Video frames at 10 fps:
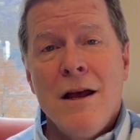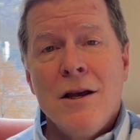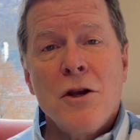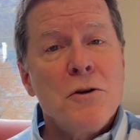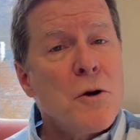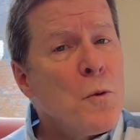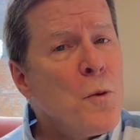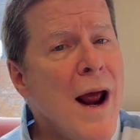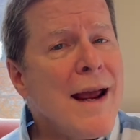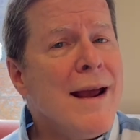So to
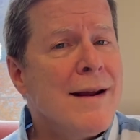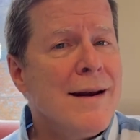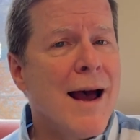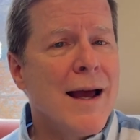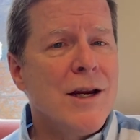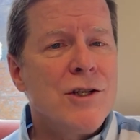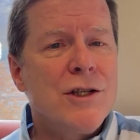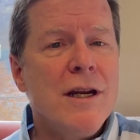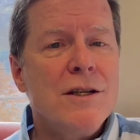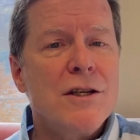recognize
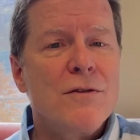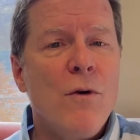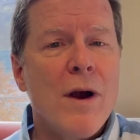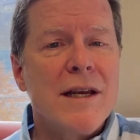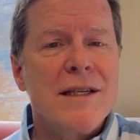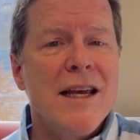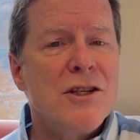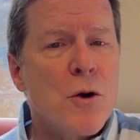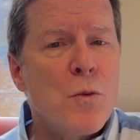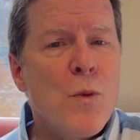Jesus' voice
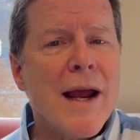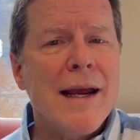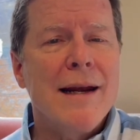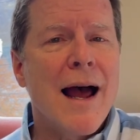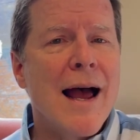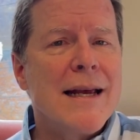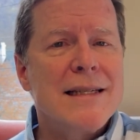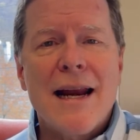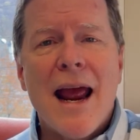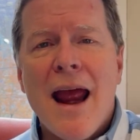is to recognize that